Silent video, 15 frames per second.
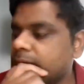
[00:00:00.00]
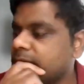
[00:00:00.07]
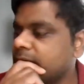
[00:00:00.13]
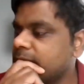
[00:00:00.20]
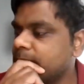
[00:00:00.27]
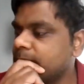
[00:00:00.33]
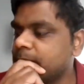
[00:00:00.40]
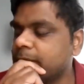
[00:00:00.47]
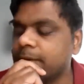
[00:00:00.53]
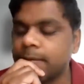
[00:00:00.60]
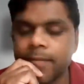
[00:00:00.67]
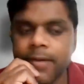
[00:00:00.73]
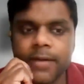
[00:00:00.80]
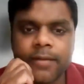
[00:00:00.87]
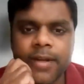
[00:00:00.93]

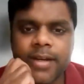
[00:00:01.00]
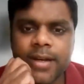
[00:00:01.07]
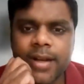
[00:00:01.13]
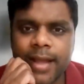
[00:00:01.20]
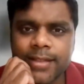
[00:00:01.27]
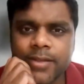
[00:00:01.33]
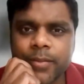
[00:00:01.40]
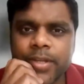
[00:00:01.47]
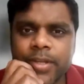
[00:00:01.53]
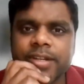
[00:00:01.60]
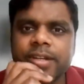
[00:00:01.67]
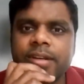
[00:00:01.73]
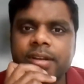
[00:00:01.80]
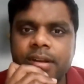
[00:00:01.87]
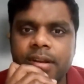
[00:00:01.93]
one last
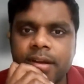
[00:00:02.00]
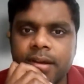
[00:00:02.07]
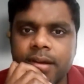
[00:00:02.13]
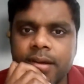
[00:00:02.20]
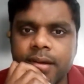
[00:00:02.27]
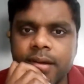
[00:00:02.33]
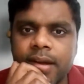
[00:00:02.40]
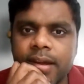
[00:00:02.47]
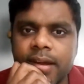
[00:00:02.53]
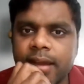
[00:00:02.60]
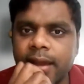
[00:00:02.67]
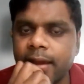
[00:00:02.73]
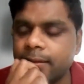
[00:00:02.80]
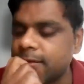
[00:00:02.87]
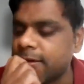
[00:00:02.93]
question I
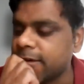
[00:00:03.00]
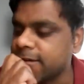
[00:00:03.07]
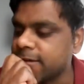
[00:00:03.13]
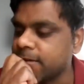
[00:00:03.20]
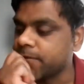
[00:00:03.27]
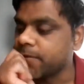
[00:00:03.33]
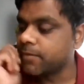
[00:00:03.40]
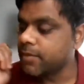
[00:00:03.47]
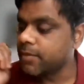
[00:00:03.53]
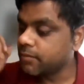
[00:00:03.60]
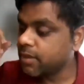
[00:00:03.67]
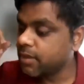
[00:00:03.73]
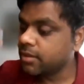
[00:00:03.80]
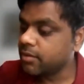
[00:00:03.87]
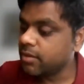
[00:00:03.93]
have, right? So
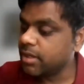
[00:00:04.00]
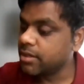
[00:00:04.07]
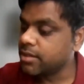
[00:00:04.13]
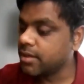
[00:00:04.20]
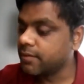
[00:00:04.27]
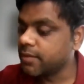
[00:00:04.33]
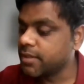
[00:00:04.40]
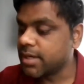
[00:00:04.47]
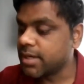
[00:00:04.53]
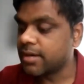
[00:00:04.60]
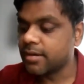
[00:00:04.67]
we initially